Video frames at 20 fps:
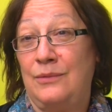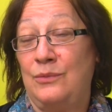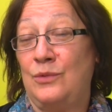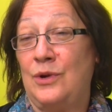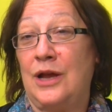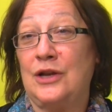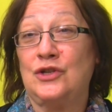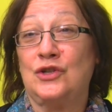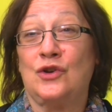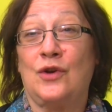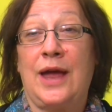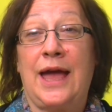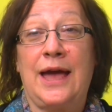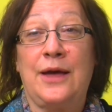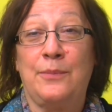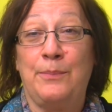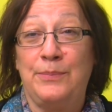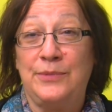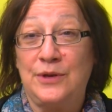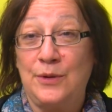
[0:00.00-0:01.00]
We're not sure
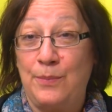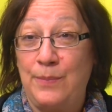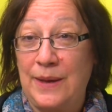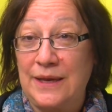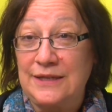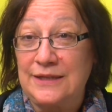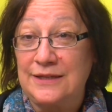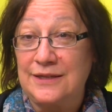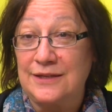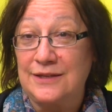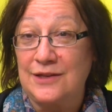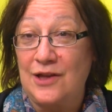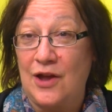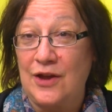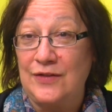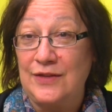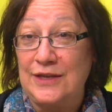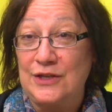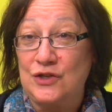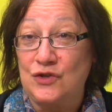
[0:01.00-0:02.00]
how to best
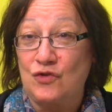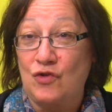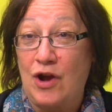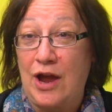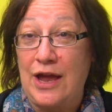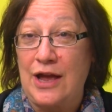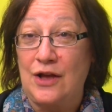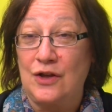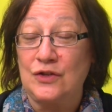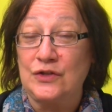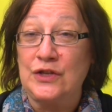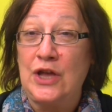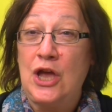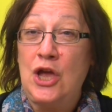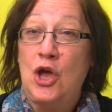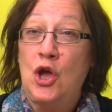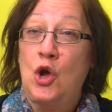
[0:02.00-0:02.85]
design these trials.